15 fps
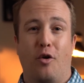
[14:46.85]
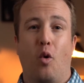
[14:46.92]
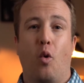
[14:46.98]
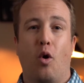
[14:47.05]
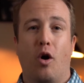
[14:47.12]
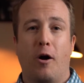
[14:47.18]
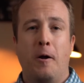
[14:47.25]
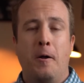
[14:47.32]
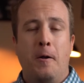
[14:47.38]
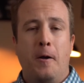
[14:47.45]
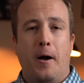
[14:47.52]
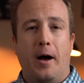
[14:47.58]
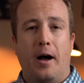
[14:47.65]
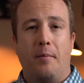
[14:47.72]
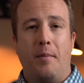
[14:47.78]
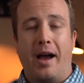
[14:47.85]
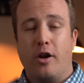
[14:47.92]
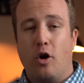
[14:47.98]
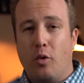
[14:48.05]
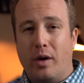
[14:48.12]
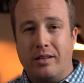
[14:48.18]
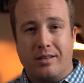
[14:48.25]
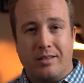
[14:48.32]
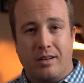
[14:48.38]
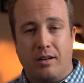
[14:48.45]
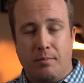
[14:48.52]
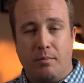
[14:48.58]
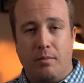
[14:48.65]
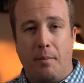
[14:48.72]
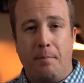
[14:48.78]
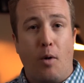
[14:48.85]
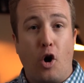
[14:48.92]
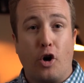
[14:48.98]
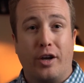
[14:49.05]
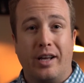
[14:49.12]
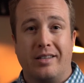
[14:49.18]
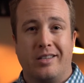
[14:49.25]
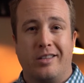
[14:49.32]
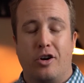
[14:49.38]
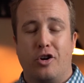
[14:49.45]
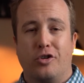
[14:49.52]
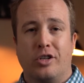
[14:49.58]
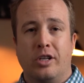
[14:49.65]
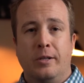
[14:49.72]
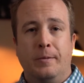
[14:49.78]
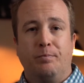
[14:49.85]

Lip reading: or I know in some markets there's